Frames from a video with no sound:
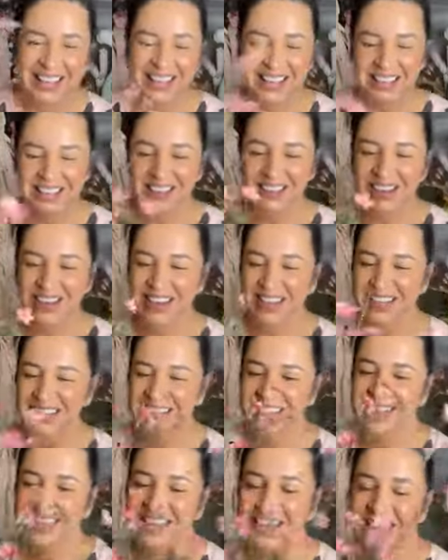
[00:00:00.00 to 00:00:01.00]
So I got
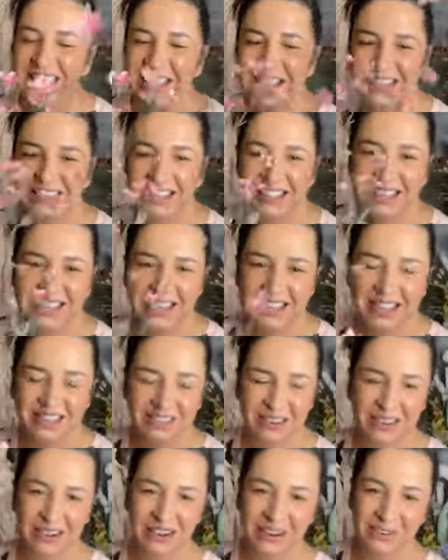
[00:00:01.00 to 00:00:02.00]
these. These
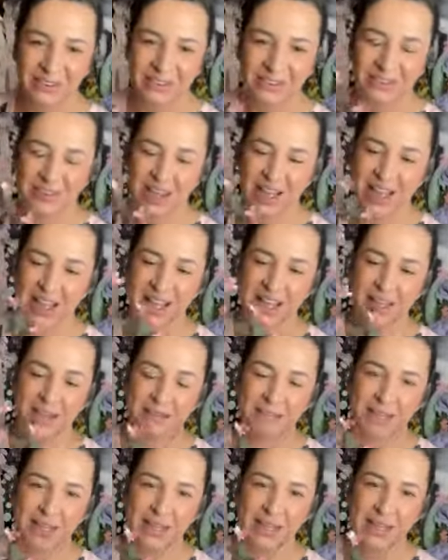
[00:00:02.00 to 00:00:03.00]
are
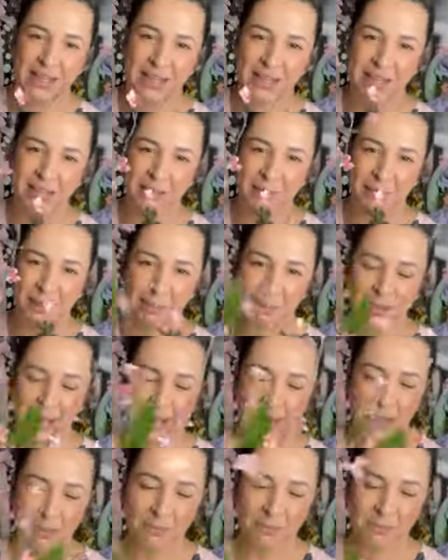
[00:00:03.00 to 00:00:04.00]
from the
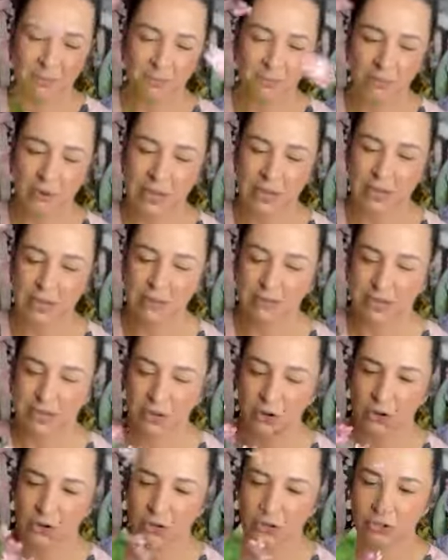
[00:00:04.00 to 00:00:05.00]
Bam's Wreaths in
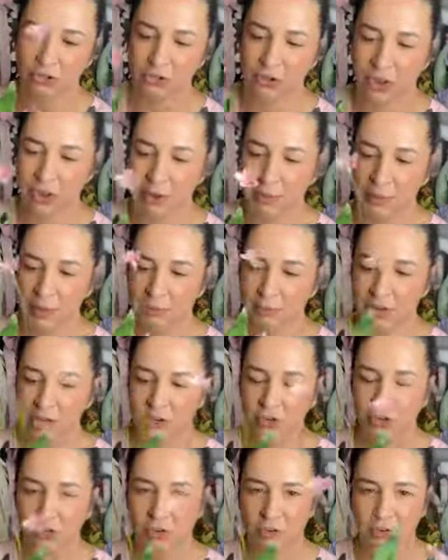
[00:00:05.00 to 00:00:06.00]
her shop. I'm not
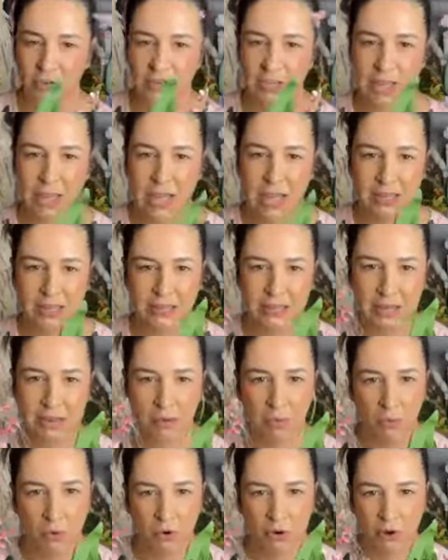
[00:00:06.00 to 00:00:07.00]
sure she has any
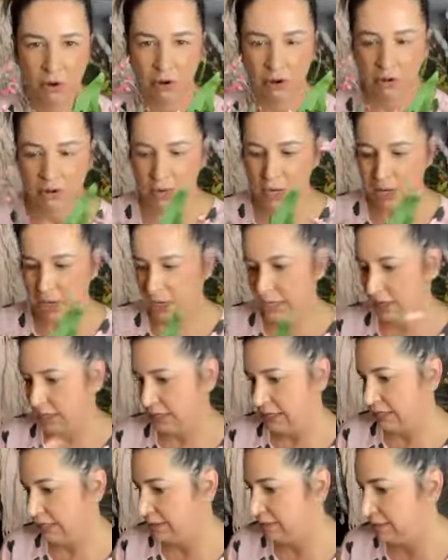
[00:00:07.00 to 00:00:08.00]
more.
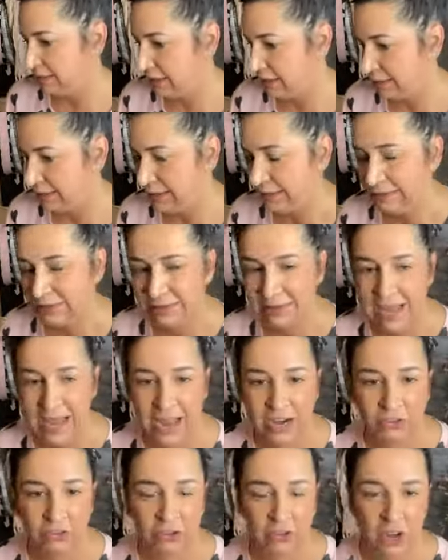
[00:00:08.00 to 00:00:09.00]
And this is
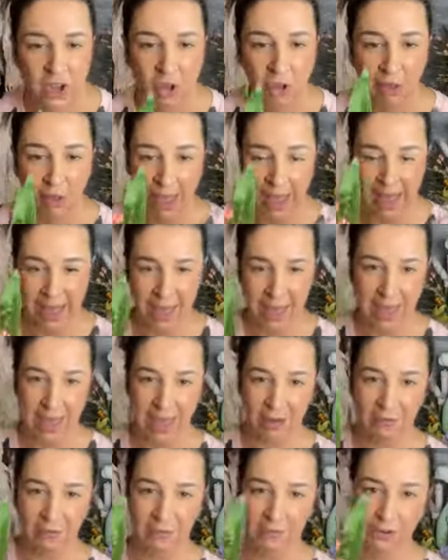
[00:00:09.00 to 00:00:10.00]
actually all I
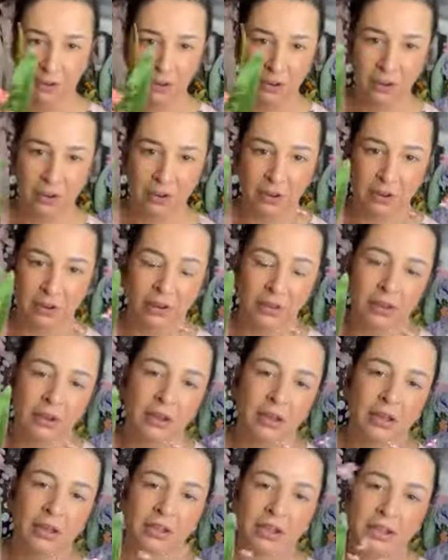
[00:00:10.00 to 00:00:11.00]
have
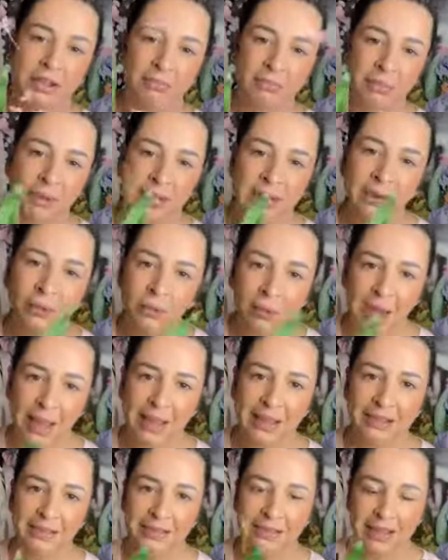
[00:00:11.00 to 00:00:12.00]
pink
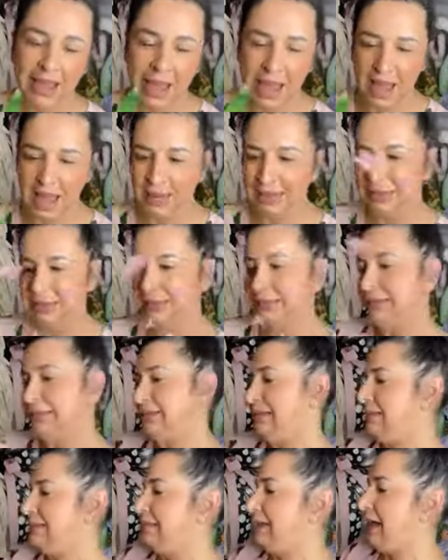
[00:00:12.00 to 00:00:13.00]
wise to add in this
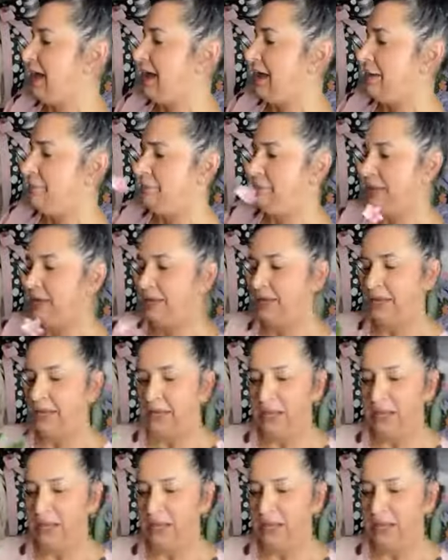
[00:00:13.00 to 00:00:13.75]
design. But